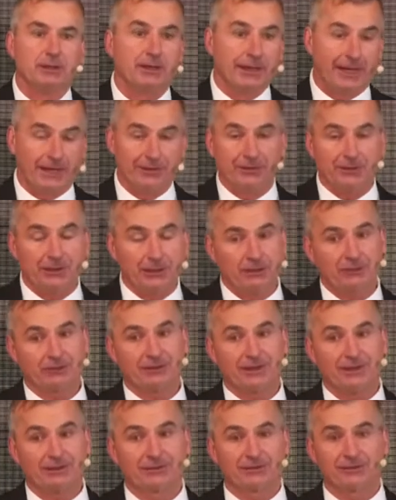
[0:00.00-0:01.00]
And these
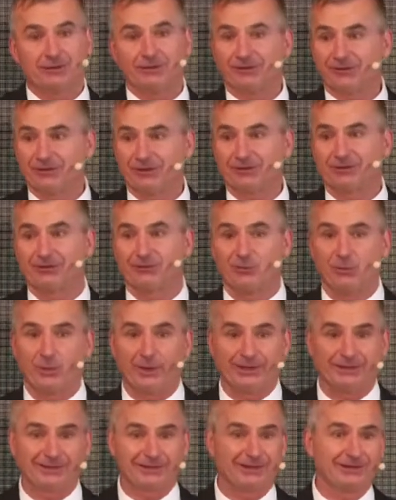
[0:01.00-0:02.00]
instances of
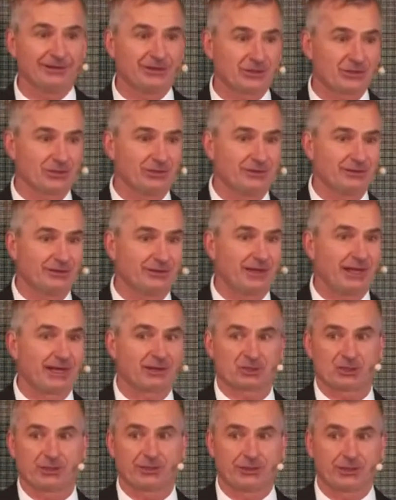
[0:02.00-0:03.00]
wind conditions
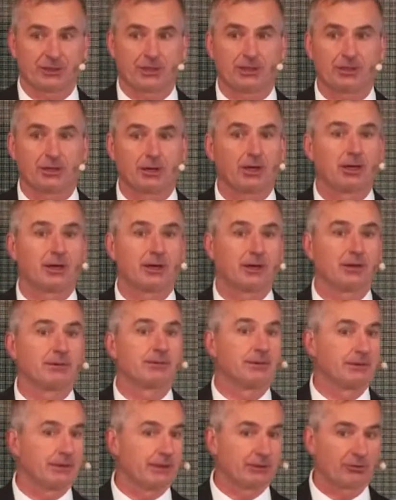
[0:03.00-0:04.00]
actually are, are
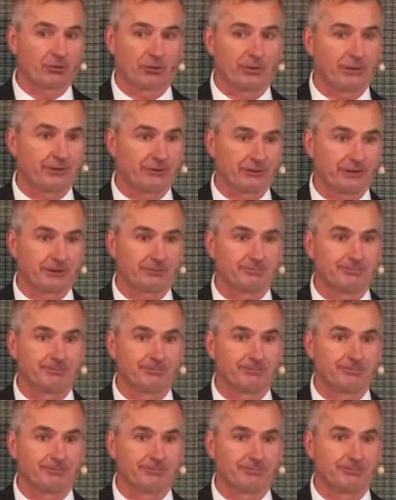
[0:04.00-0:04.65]
increasing.